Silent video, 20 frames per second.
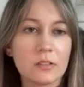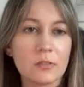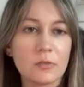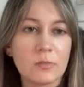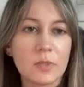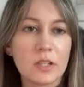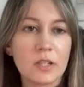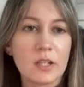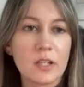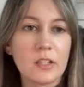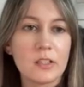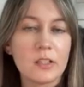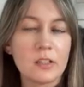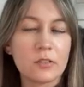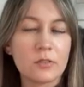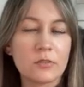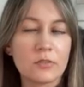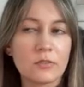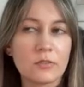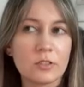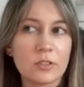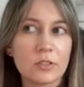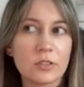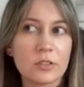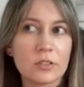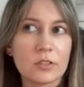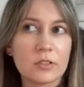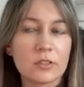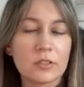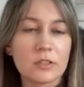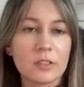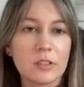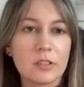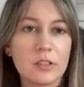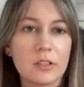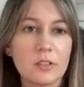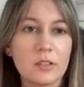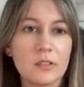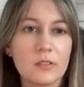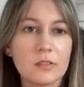or marketing coaches, because
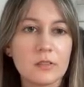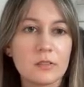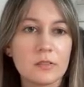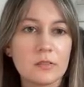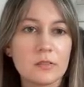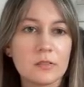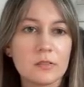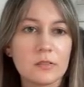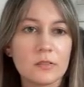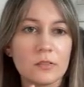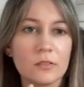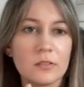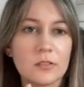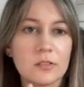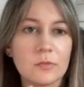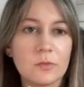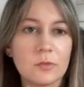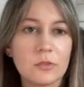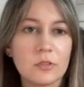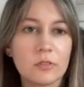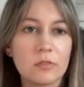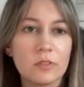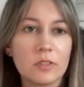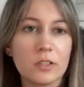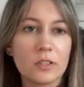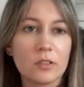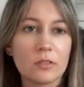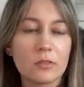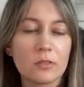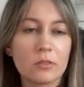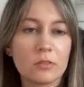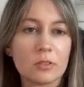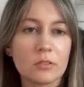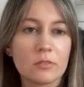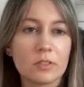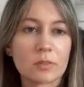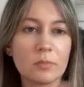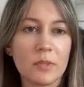they work really close with